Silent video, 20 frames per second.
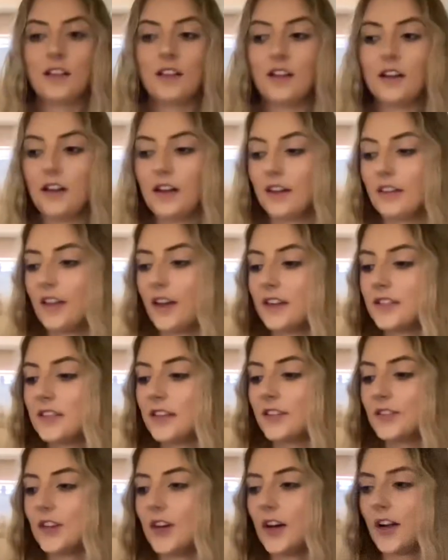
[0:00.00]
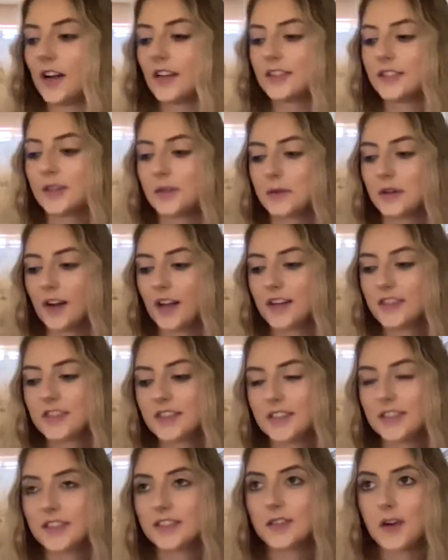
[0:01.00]
I liked it a lot. So when I
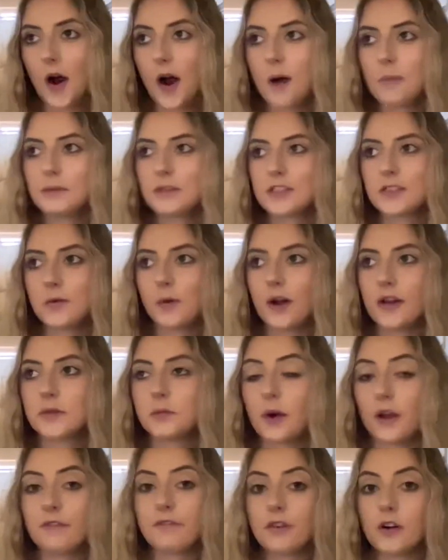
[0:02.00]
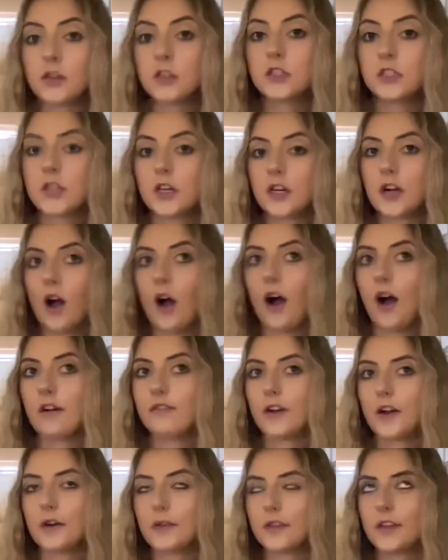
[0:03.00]
stopped twice, when I first took off,
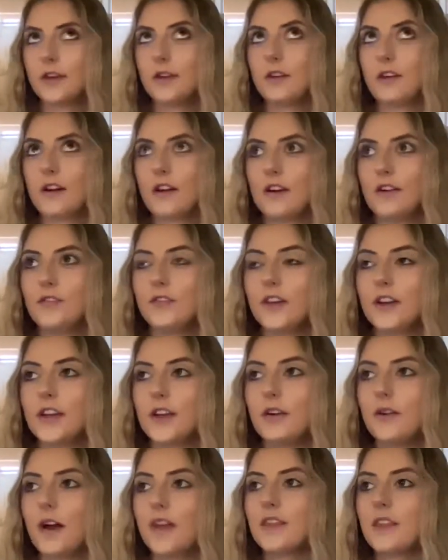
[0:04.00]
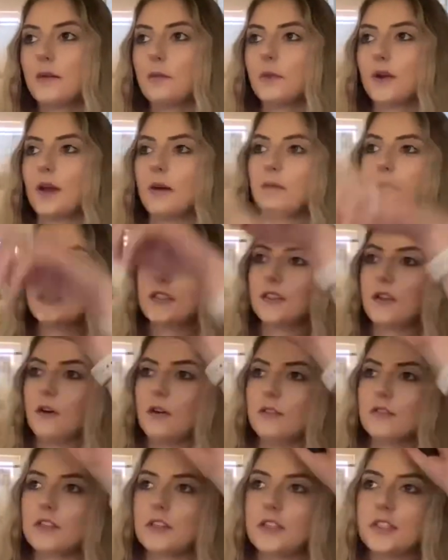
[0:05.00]
I don't think you got it on video, and then when I was
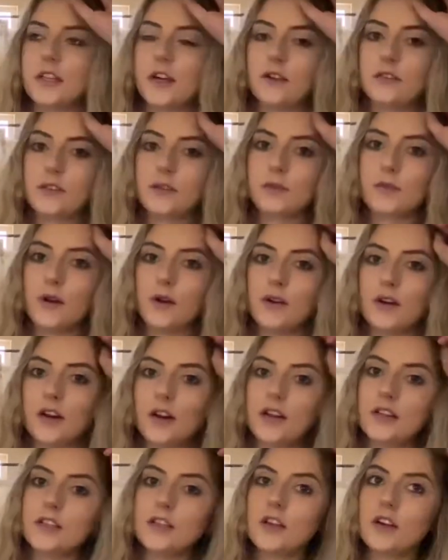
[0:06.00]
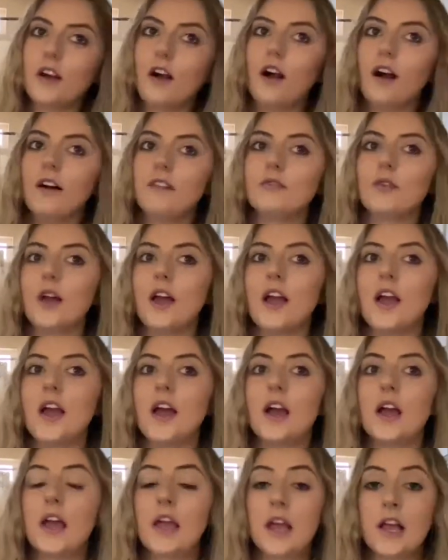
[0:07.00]
over down the road and I took off,
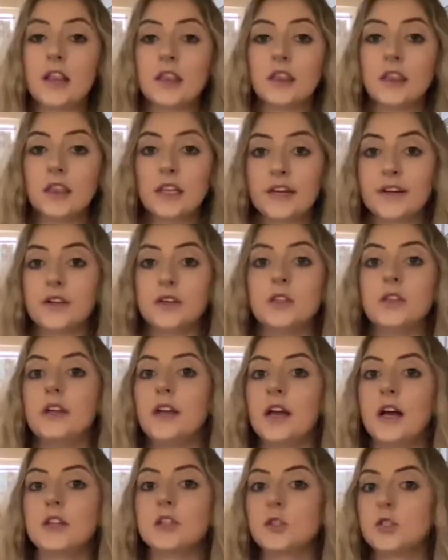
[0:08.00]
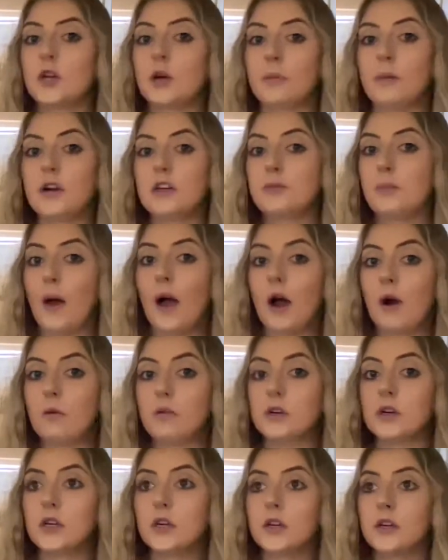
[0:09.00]
it literally has so much power,